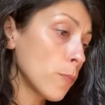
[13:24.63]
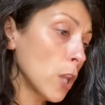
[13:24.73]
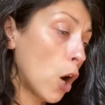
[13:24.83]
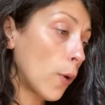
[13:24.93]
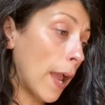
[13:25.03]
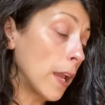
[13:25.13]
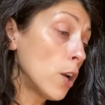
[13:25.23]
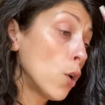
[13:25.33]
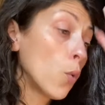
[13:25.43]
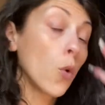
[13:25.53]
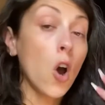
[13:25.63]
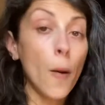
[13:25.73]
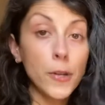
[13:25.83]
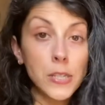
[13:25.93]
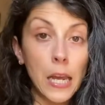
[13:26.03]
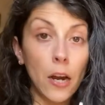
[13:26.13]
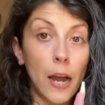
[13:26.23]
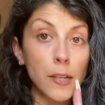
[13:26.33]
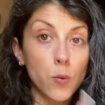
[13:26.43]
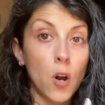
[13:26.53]
Okay, we're almost there,
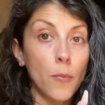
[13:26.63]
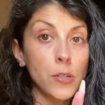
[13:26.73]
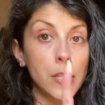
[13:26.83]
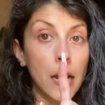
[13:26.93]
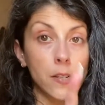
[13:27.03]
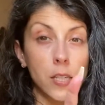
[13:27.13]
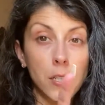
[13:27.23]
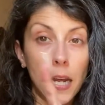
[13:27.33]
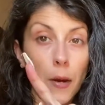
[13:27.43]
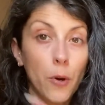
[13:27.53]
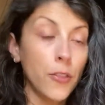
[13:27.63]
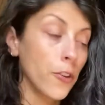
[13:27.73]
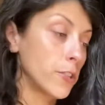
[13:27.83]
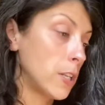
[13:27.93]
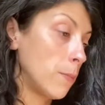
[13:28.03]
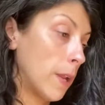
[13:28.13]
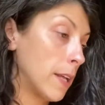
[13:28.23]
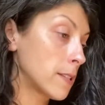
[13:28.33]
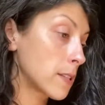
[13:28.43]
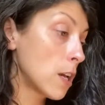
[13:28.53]
guys. We're almost there. Sit tight. We're at 13
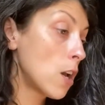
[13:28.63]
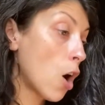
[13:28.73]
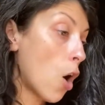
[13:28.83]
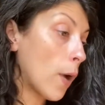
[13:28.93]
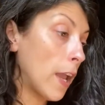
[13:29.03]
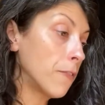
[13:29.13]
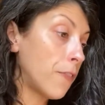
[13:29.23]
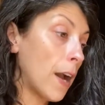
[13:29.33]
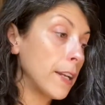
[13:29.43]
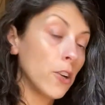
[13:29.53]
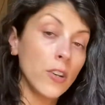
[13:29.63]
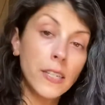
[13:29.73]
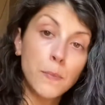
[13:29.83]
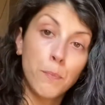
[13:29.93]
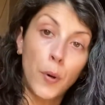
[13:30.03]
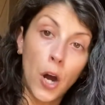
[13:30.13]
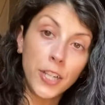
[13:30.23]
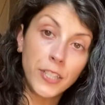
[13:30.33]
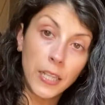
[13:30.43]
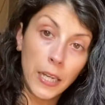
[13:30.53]
minutes. Okay, final is
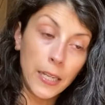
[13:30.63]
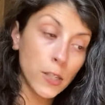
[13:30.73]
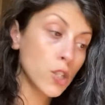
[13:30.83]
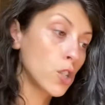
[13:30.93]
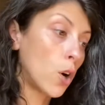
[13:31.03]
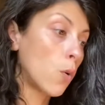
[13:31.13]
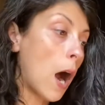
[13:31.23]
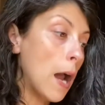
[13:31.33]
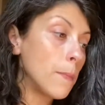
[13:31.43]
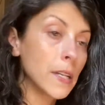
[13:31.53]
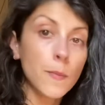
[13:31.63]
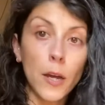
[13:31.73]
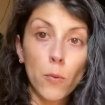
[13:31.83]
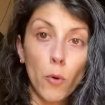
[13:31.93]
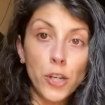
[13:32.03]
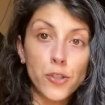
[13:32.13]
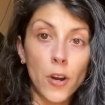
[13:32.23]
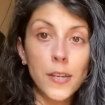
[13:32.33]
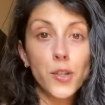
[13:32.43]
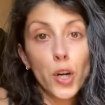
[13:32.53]
Bondi. So I mix my own
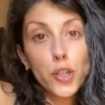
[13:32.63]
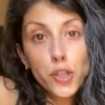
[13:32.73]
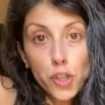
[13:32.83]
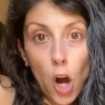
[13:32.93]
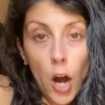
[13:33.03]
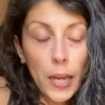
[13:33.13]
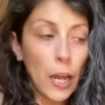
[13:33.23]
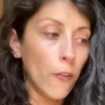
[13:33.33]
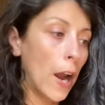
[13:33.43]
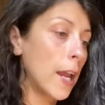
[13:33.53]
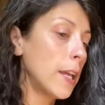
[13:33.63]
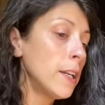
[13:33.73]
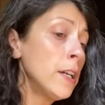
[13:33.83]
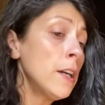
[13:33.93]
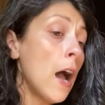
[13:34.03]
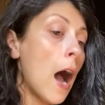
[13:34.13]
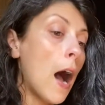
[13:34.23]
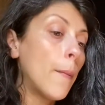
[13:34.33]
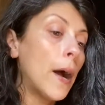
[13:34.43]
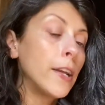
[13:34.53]
moisturizer. Shocking, right?
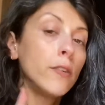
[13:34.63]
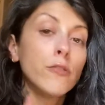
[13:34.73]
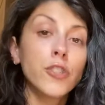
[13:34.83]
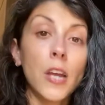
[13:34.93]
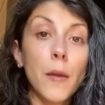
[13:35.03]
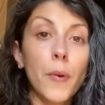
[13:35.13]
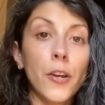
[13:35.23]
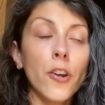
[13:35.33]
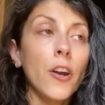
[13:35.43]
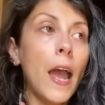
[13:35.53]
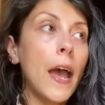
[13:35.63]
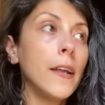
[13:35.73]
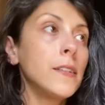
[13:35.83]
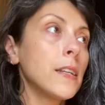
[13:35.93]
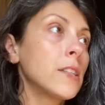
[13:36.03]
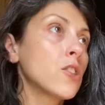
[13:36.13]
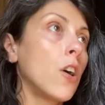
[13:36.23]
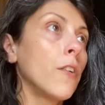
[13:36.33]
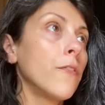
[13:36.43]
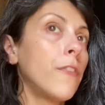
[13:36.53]
I use shea butter, and it's
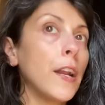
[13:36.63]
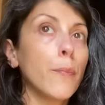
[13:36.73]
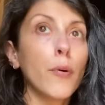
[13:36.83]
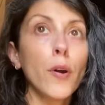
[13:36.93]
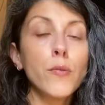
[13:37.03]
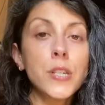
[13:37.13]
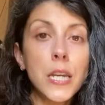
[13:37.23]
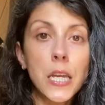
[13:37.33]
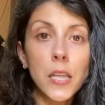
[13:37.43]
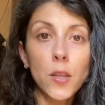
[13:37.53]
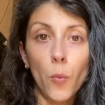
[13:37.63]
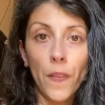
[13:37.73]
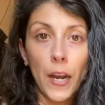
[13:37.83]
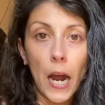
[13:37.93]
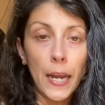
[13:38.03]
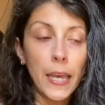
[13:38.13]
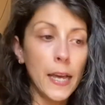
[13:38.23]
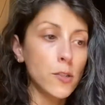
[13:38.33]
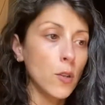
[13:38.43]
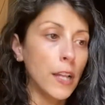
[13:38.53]
called Vita Protein, the one that I
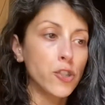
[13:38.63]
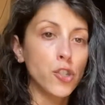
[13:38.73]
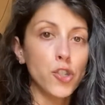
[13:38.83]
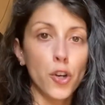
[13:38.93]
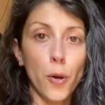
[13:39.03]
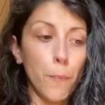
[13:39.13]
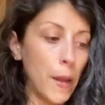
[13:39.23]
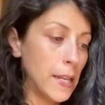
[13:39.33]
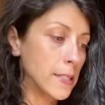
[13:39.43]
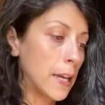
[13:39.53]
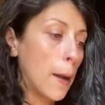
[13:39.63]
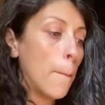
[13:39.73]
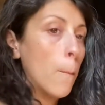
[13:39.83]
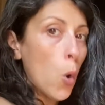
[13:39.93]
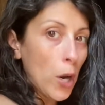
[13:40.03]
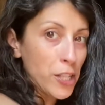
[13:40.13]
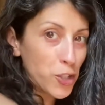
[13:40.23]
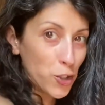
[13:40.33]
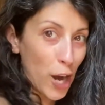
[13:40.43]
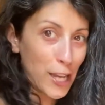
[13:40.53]
get. So that's just your basic
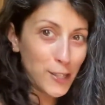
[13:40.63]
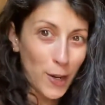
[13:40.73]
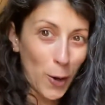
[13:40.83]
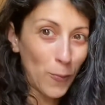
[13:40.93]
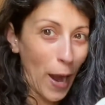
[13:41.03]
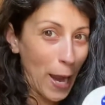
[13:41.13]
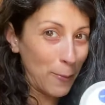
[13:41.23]
moisturizer, right?